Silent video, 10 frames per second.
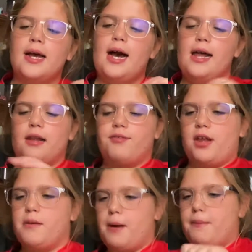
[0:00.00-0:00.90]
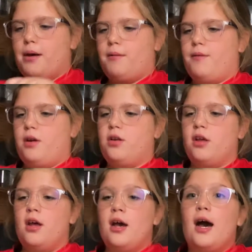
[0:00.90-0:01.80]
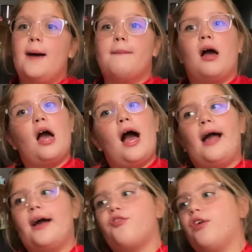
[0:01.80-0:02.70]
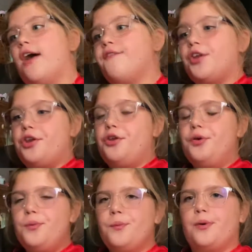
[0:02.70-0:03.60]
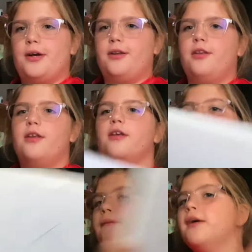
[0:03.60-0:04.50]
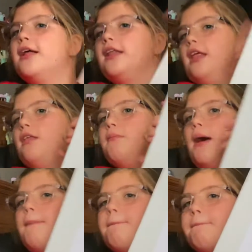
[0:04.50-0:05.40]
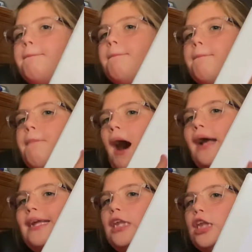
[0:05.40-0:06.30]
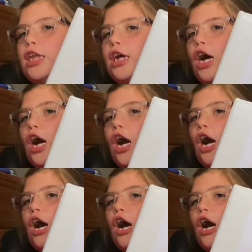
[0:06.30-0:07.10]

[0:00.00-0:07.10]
I love saying my Bible verse. Now, I actually have a new one. This is my binder.